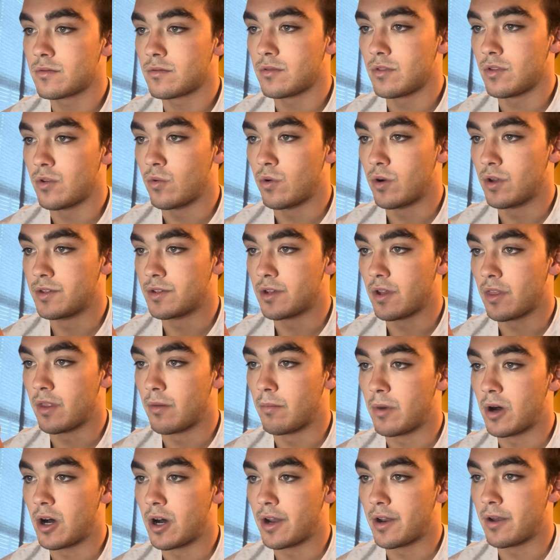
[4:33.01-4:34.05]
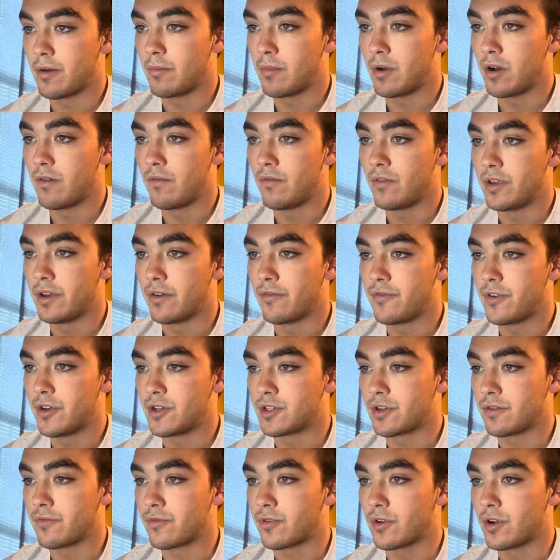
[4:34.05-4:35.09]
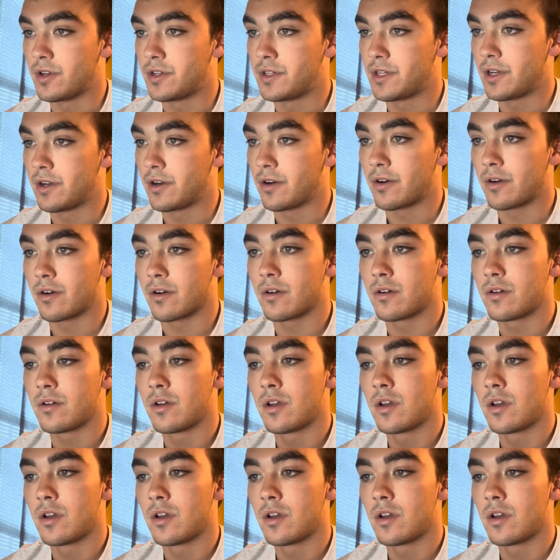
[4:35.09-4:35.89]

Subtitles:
the ones on the bottom of the efficient frontier